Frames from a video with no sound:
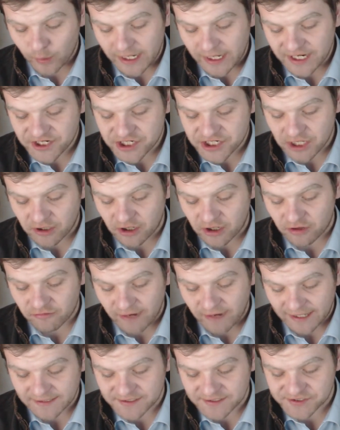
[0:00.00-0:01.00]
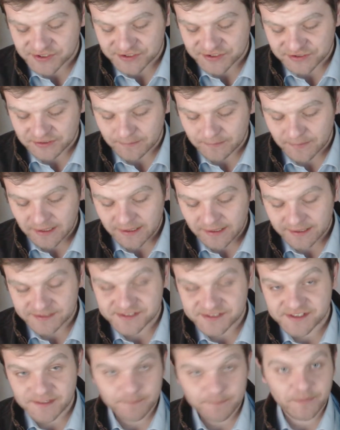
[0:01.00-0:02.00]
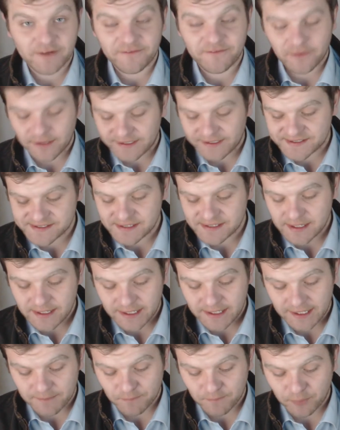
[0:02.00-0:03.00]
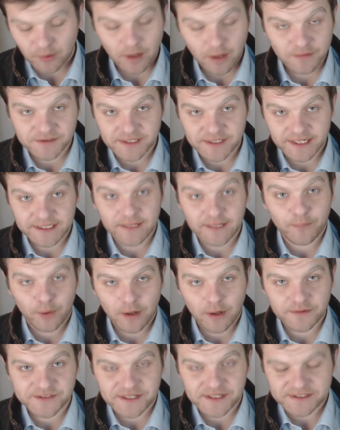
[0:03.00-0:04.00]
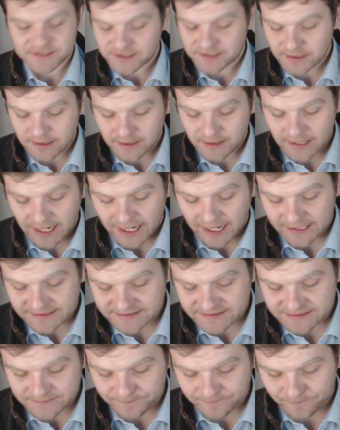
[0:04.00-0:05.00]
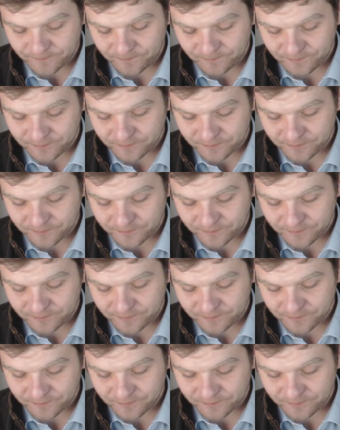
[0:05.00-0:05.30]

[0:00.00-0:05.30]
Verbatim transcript: We shall correct the system and simplify it in pro- in the process. And